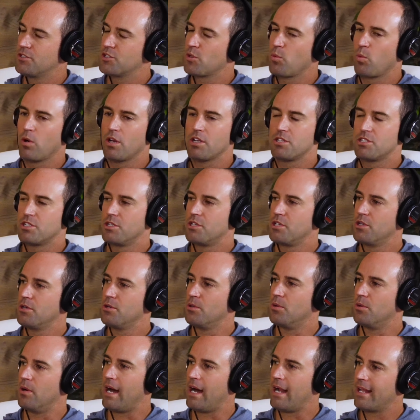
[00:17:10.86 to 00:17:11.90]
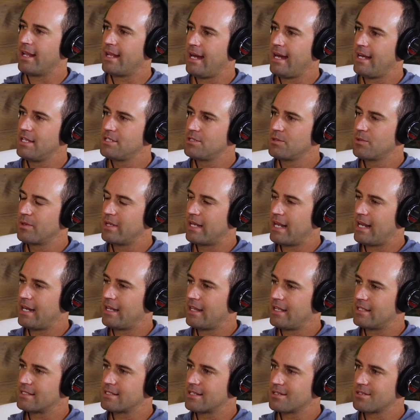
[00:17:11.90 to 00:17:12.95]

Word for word: so what did you do? How, how did you get out of that